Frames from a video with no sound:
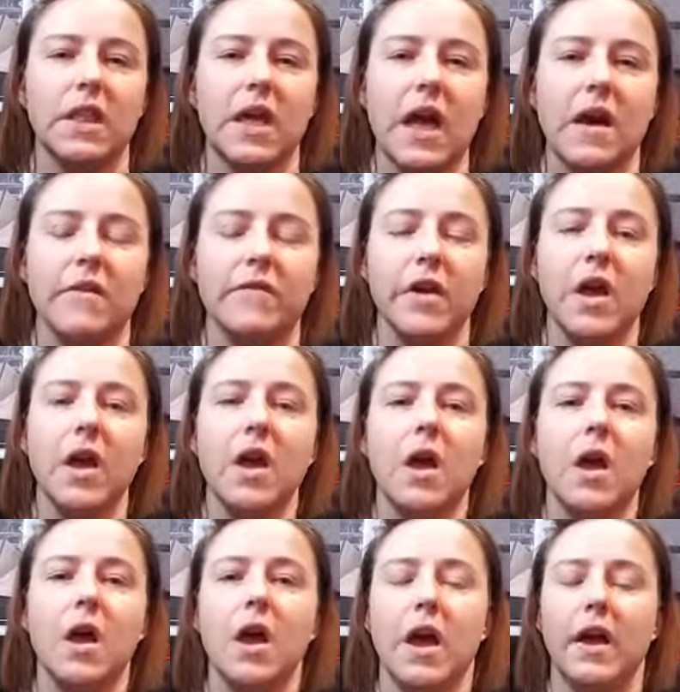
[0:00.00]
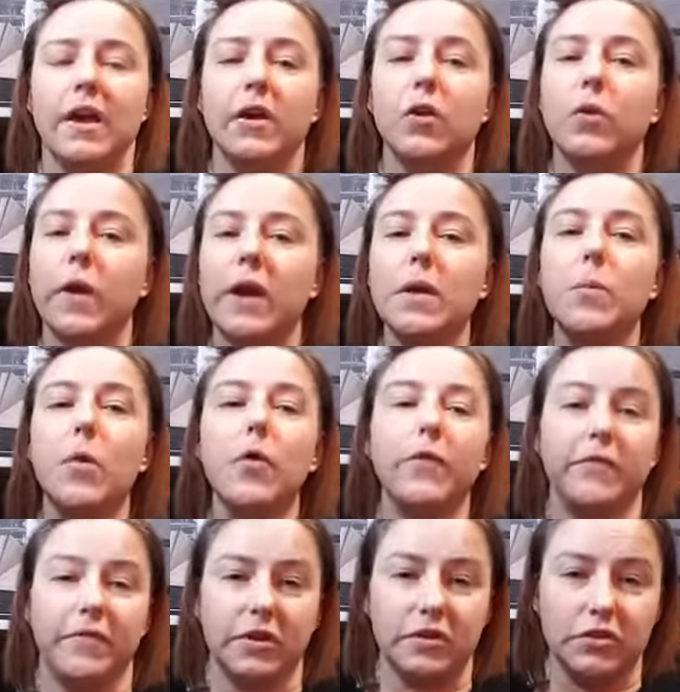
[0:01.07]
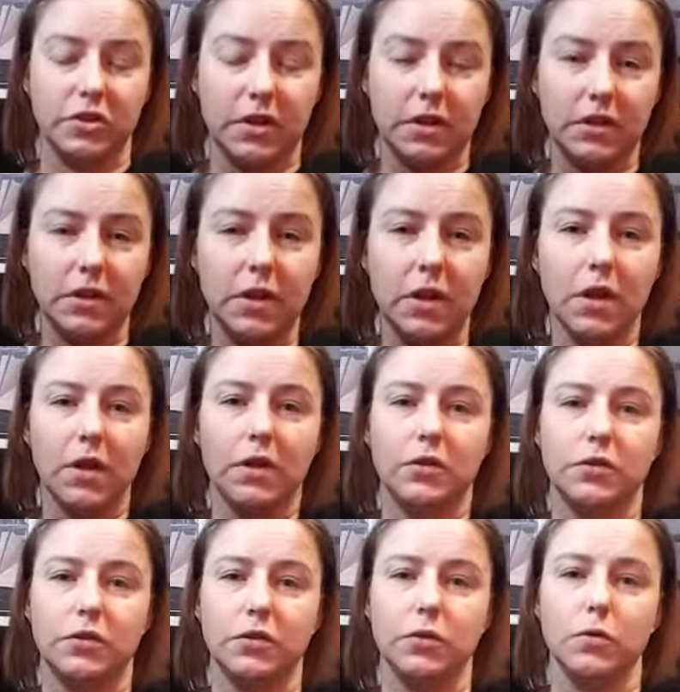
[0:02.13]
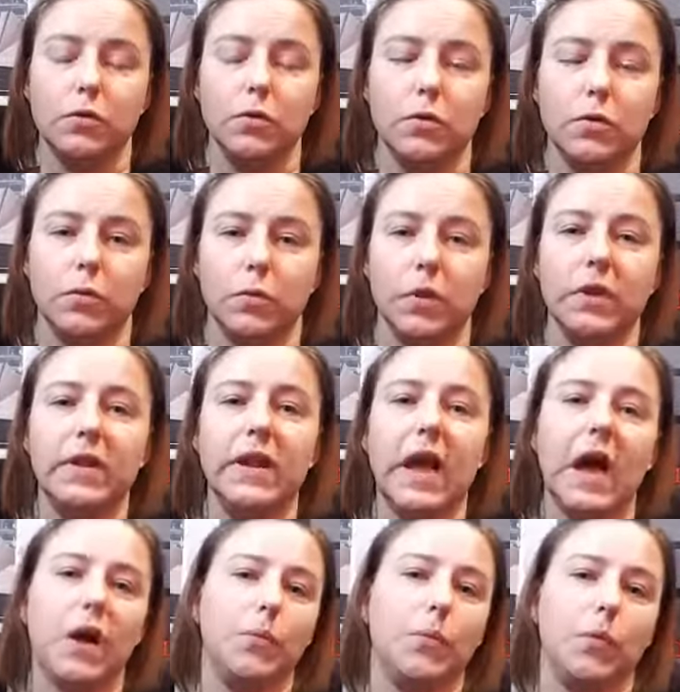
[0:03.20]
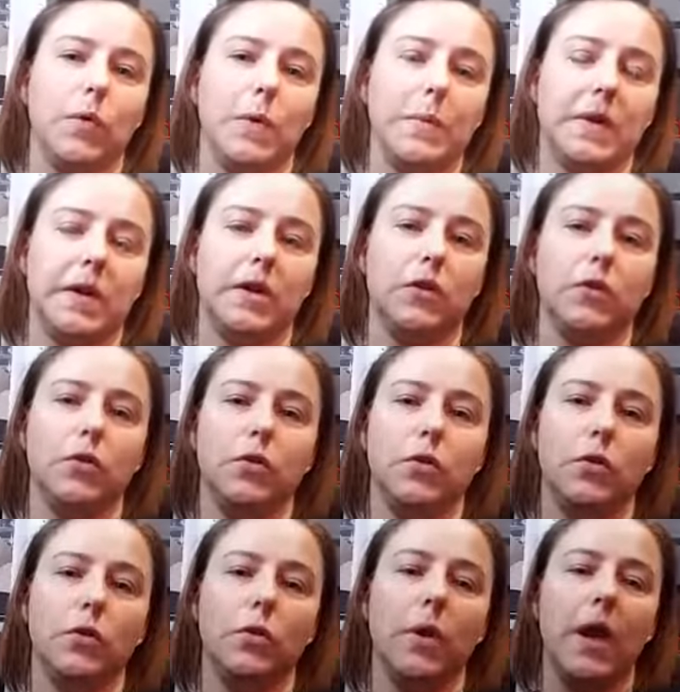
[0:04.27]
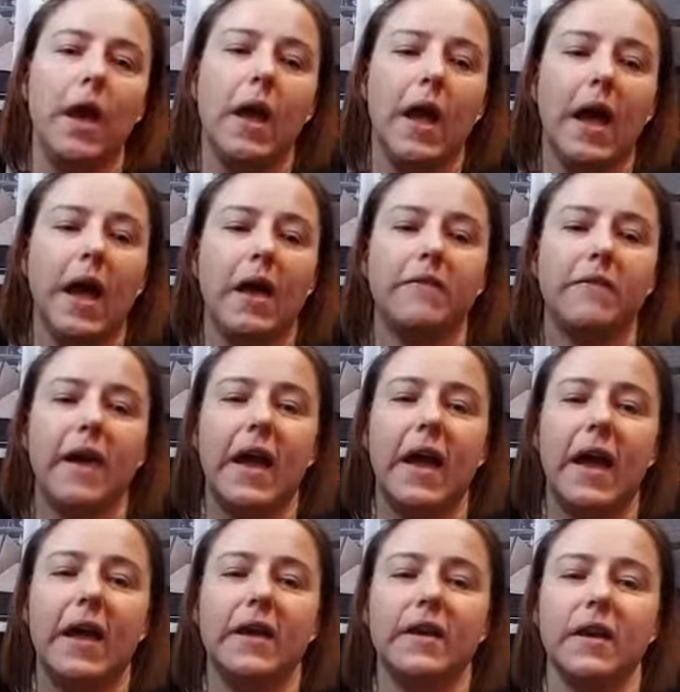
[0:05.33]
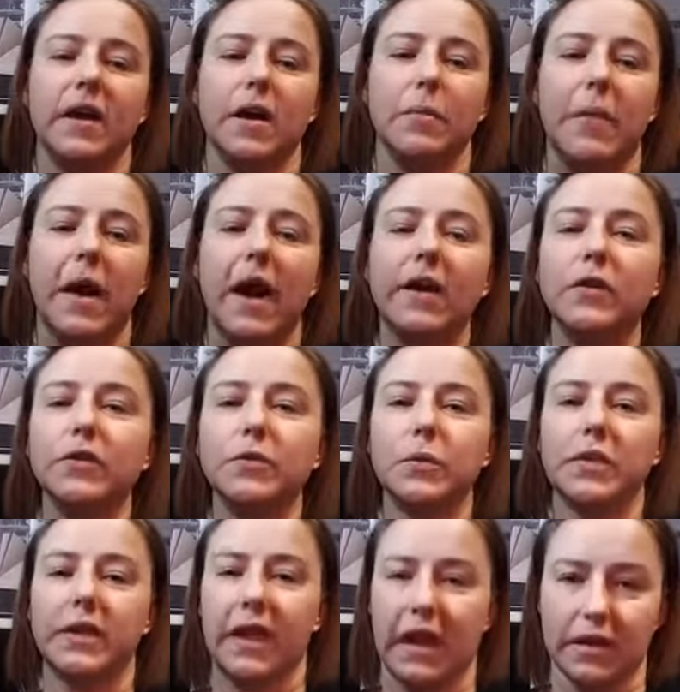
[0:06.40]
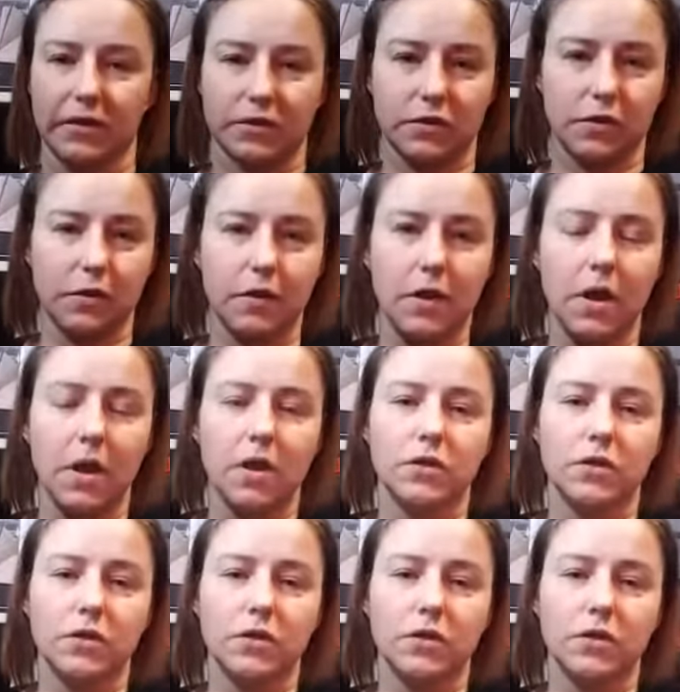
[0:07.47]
They have an incredible vision to really help women who have had battles with cancer.